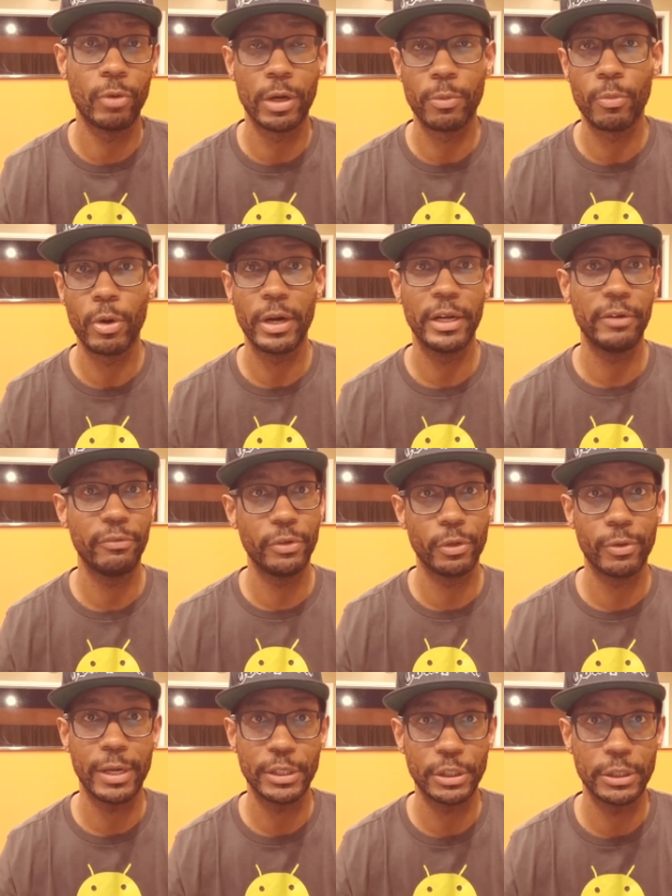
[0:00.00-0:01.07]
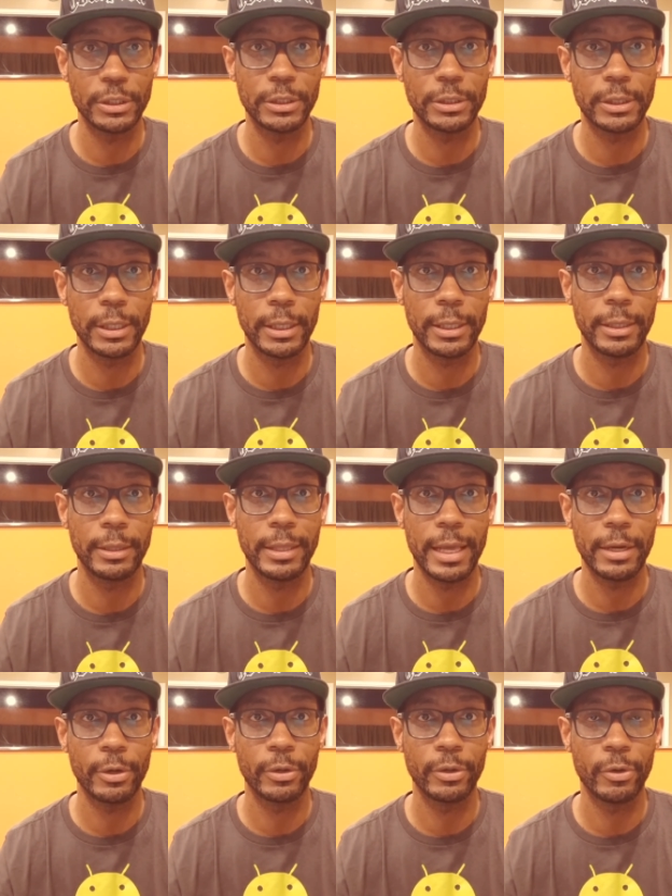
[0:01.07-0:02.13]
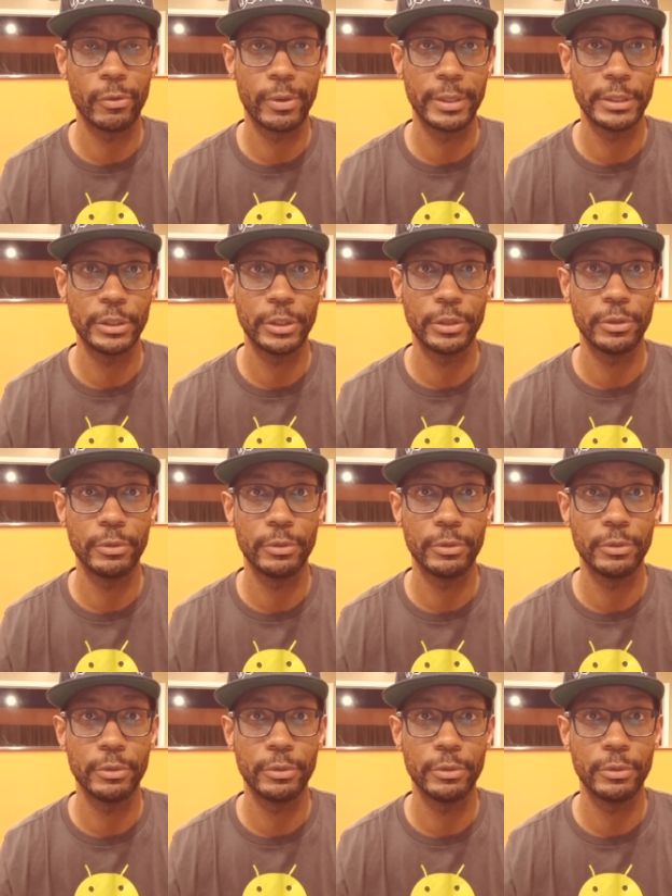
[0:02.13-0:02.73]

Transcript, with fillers: one or more interview questions uh, that are going